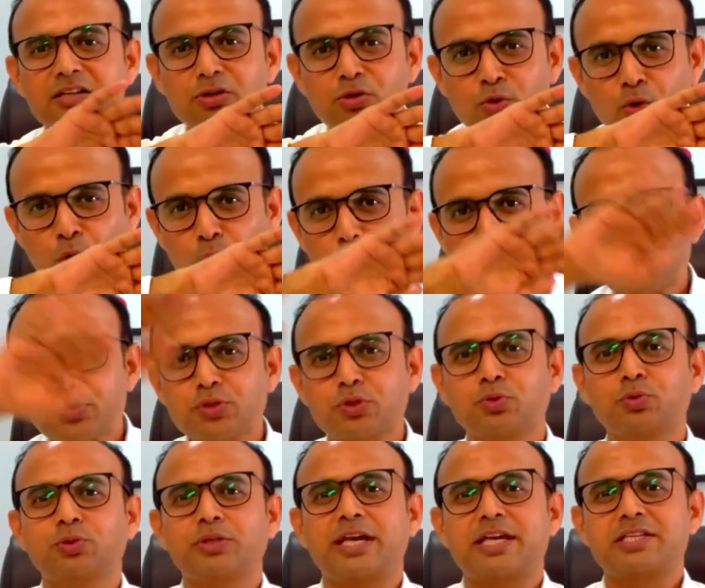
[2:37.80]
goes
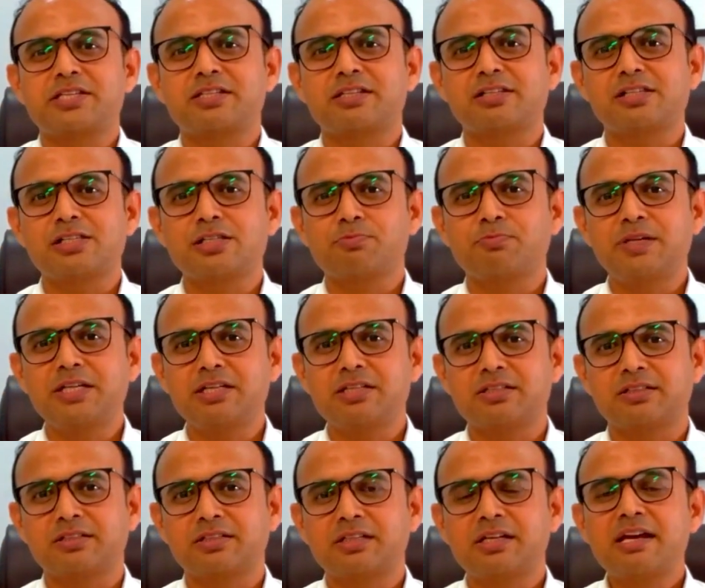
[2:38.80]
through the external
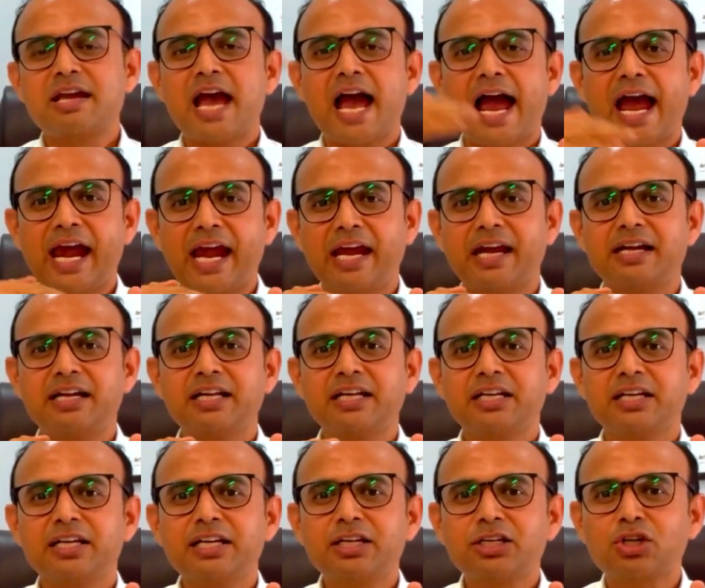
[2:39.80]
sphincter
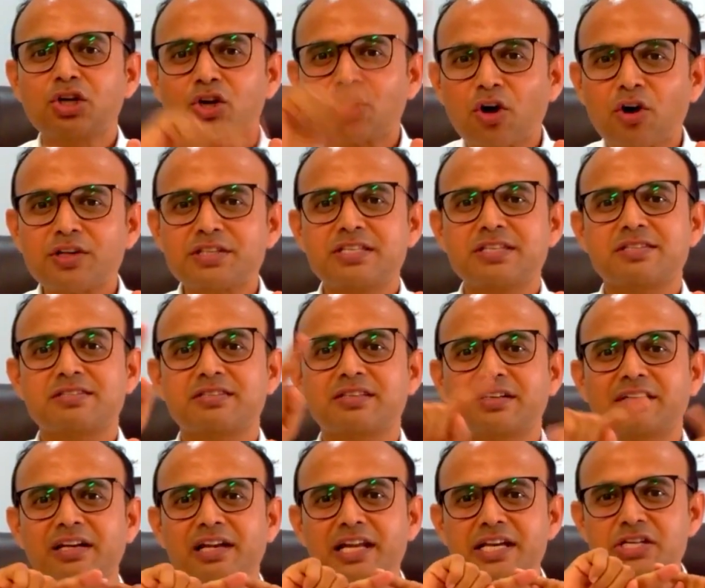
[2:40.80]
and it crosses the
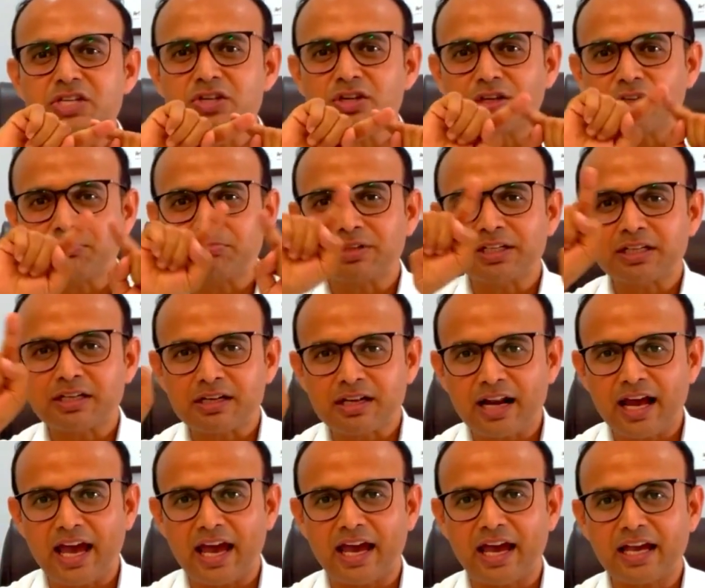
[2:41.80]
relation of the
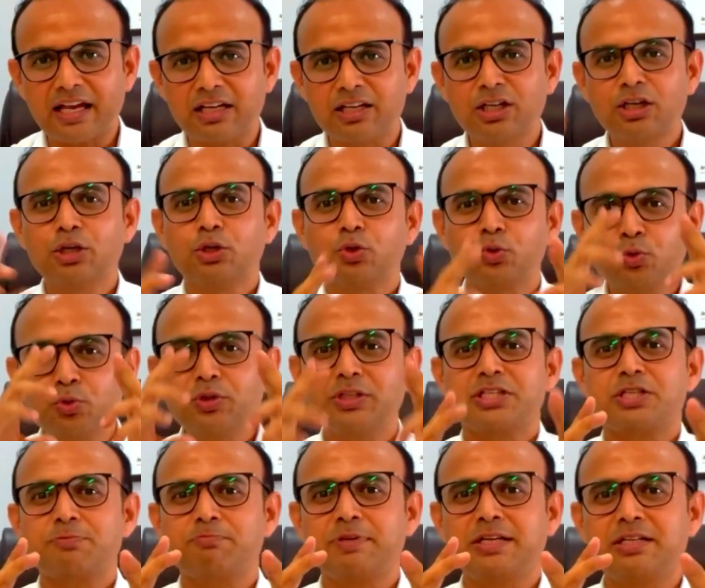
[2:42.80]
tract to the
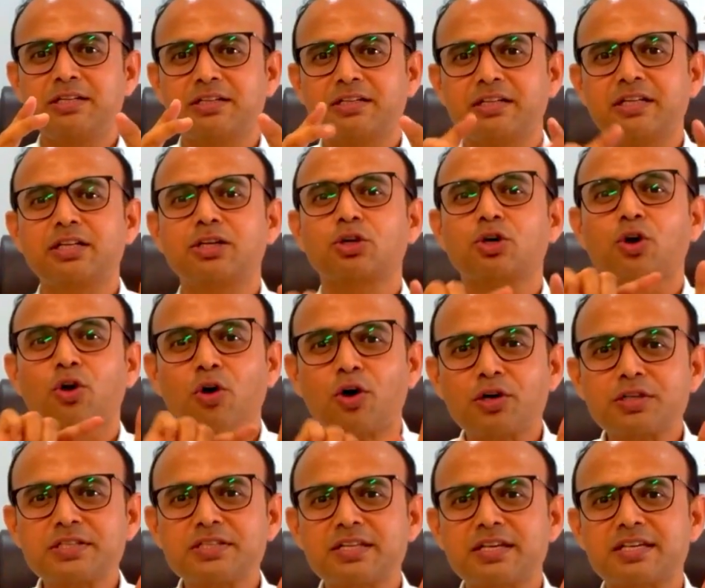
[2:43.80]
sphincter. It
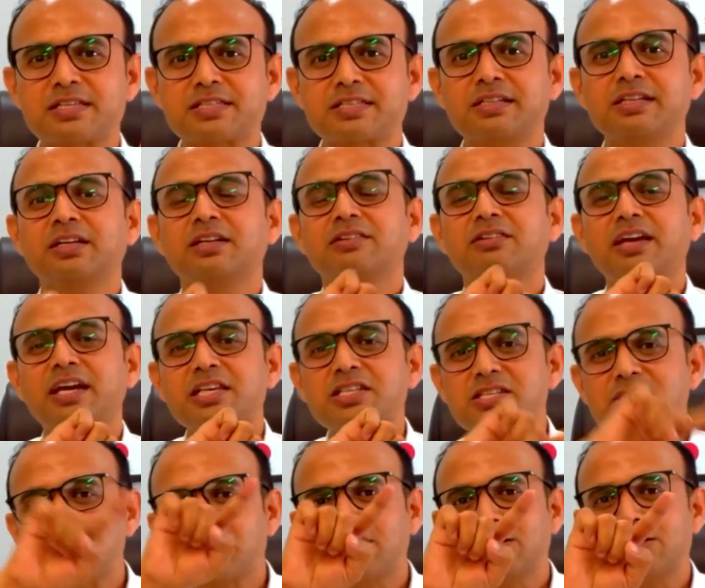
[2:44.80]
crosses the
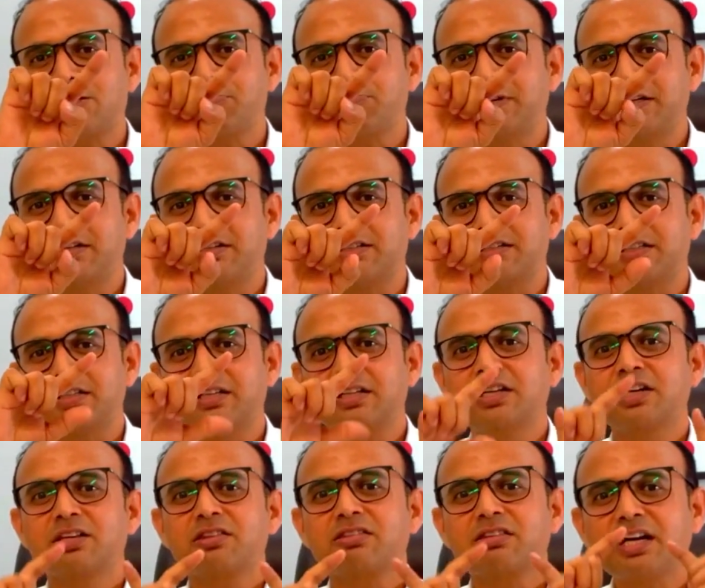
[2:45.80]
external
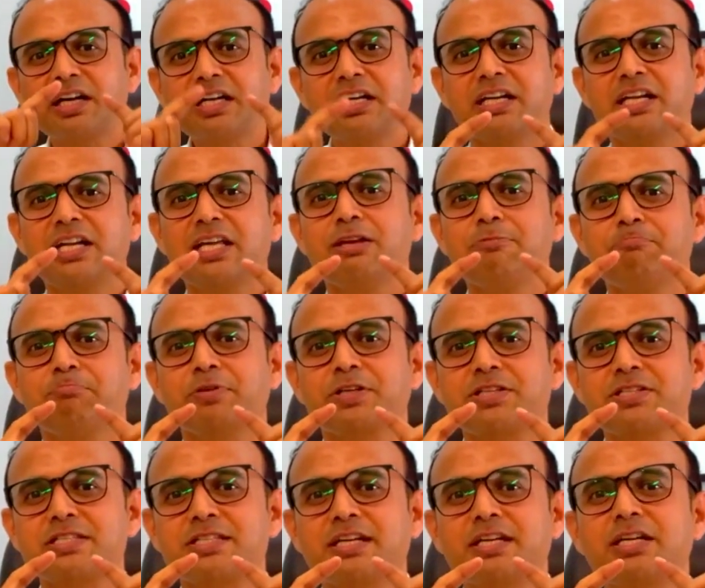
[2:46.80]
sphincter
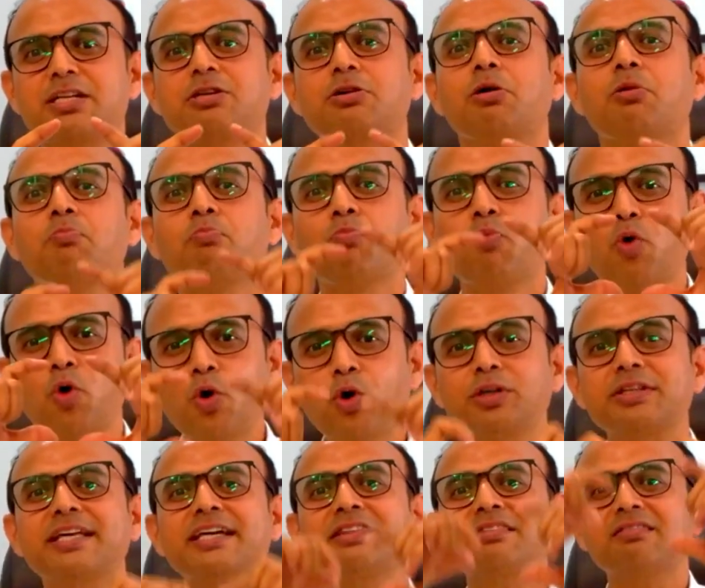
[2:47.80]
30%, more
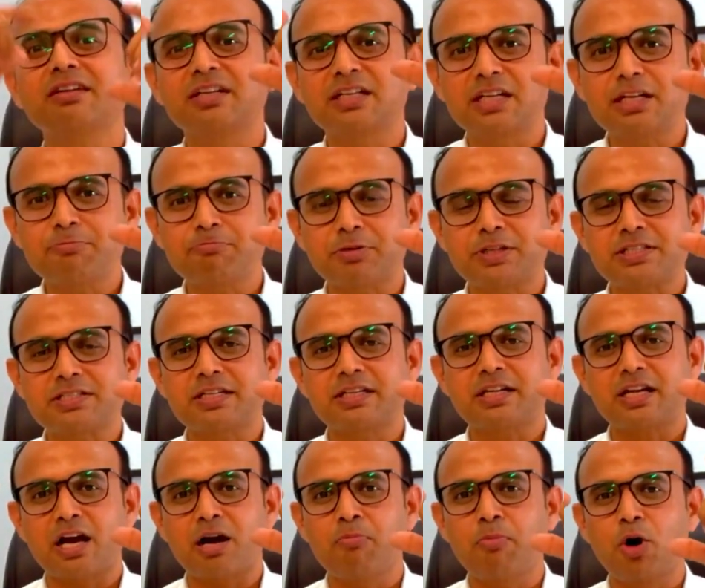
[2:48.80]
than 30%
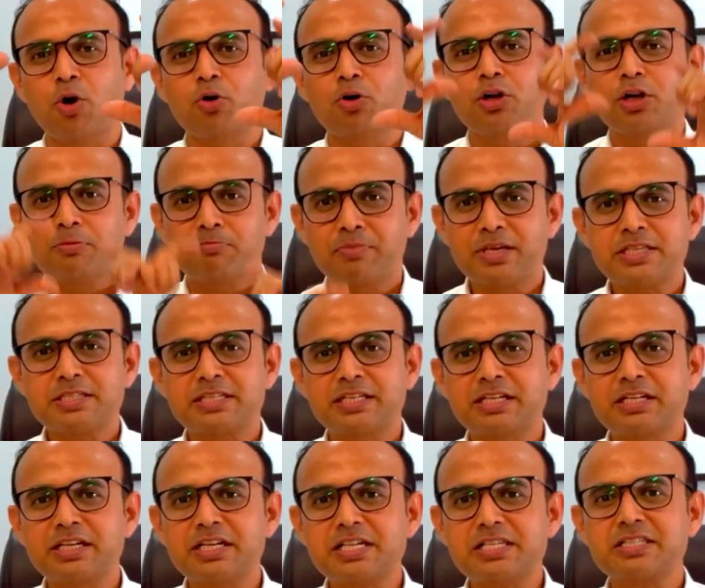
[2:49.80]
above, means
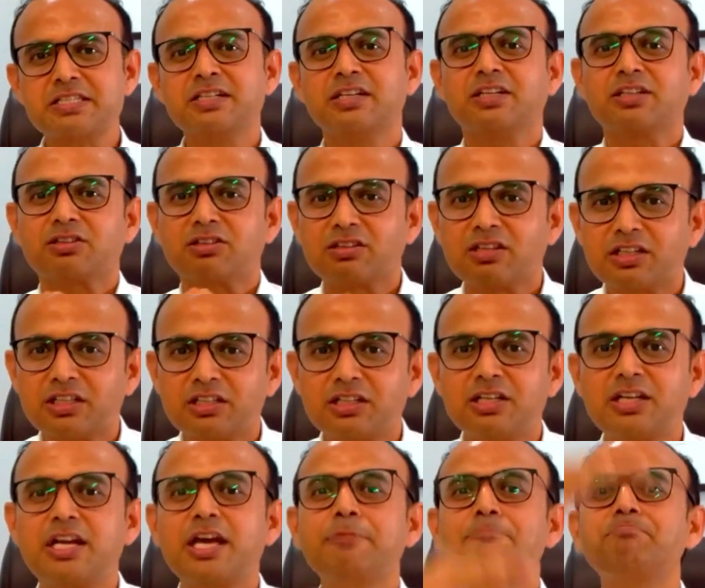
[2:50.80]
it is the
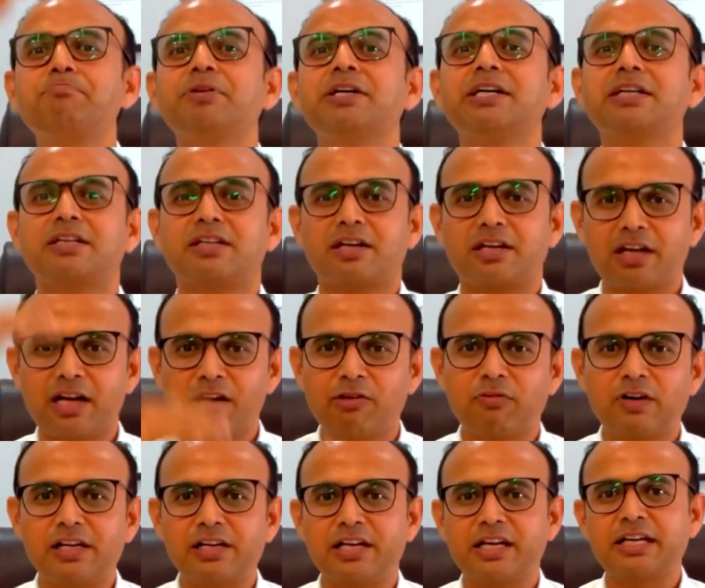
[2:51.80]
deeper
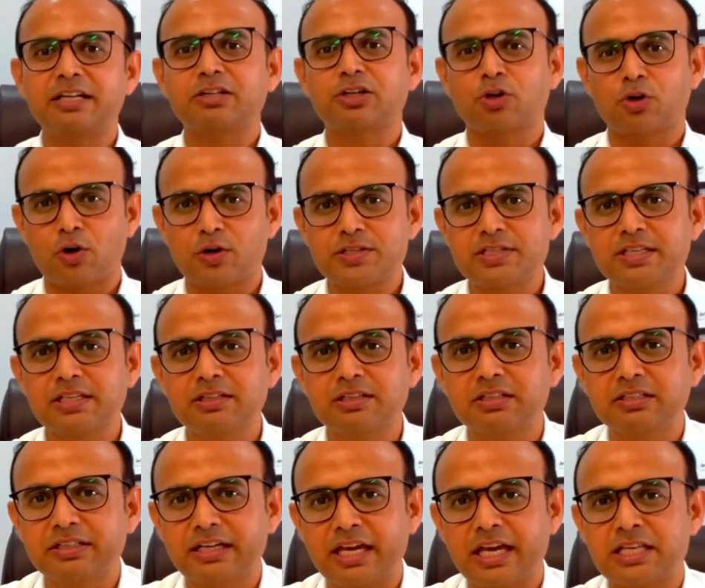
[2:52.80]
level, it crossing
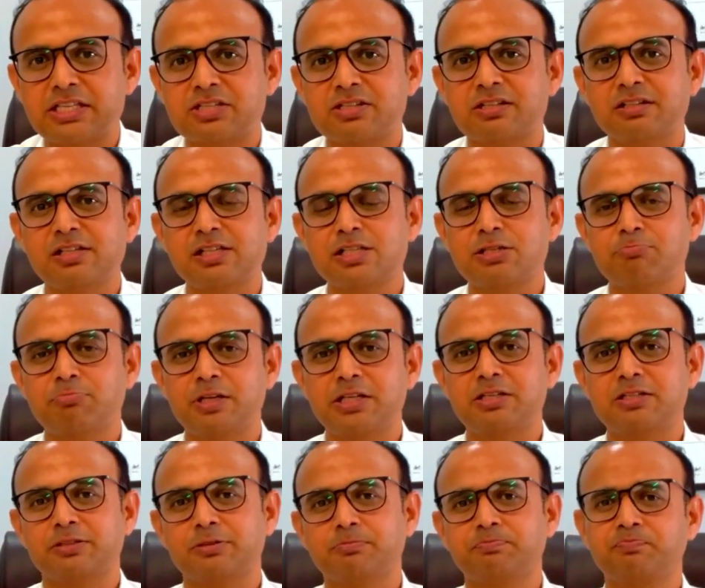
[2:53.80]
the external
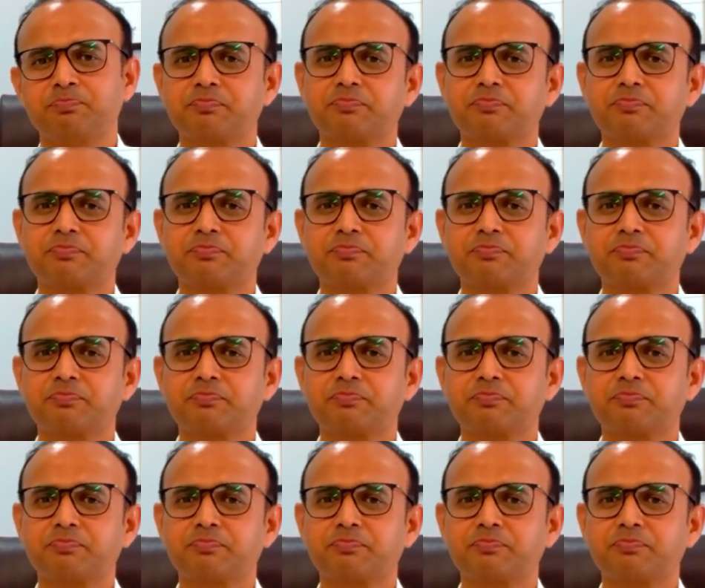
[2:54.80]
sphincter.